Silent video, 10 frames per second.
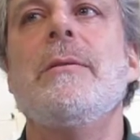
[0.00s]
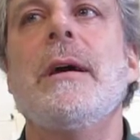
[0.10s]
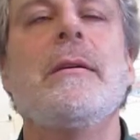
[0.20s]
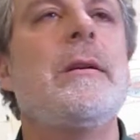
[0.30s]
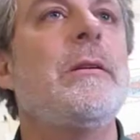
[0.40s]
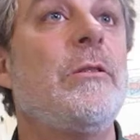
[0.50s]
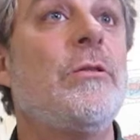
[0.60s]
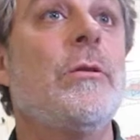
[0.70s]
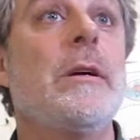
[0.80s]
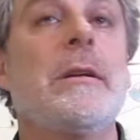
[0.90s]
Rather than
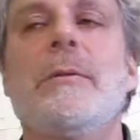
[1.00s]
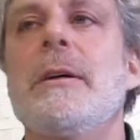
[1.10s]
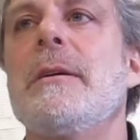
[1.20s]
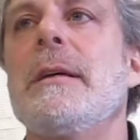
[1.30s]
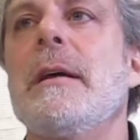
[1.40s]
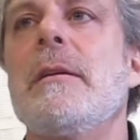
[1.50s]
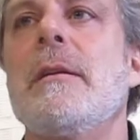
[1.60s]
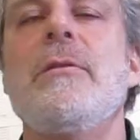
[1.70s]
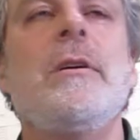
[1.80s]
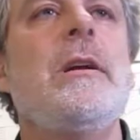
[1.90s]
destroying them altogether,
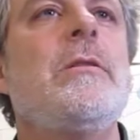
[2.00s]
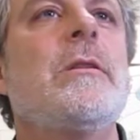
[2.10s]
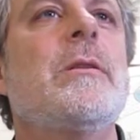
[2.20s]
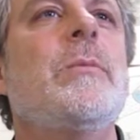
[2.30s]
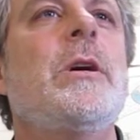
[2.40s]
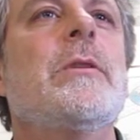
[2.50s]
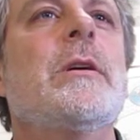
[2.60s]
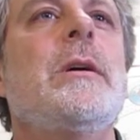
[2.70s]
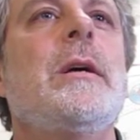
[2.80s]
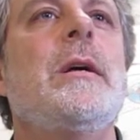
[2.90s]
the city took them over,